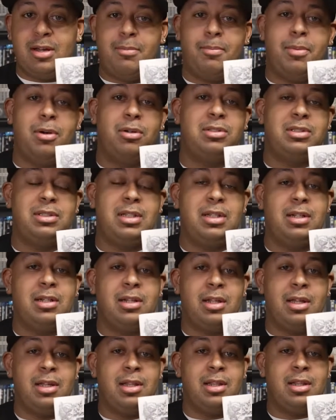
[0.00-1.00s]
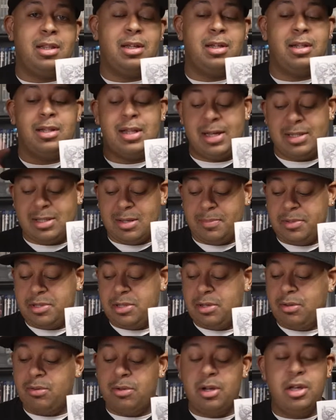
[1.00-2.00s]
posted in the last
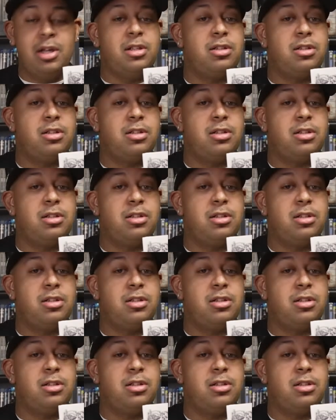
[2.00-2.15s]
episode.